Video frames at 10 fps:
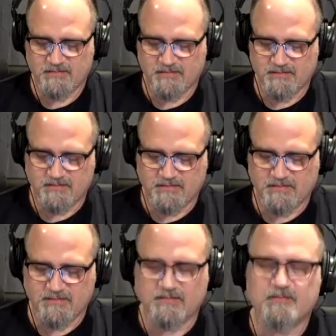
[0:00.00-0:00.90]

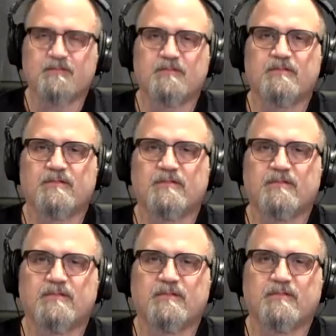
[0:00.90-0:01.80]

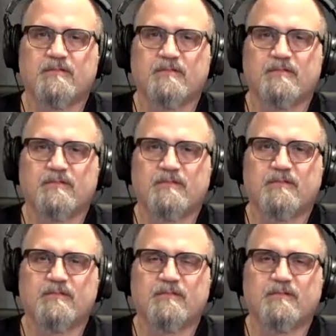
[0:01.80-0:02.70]

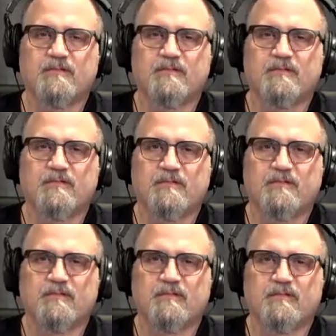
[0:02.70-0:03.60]

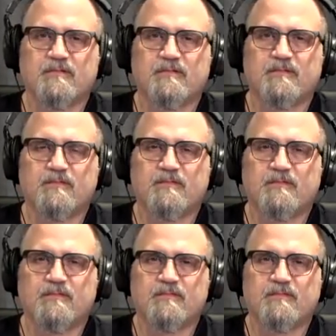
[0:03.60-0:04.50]

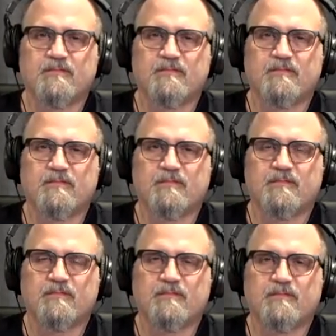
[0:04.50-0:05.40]

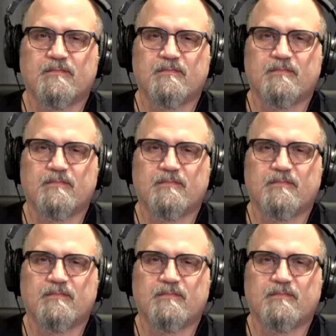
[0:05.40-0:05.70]
No words are spoken by the person on screen.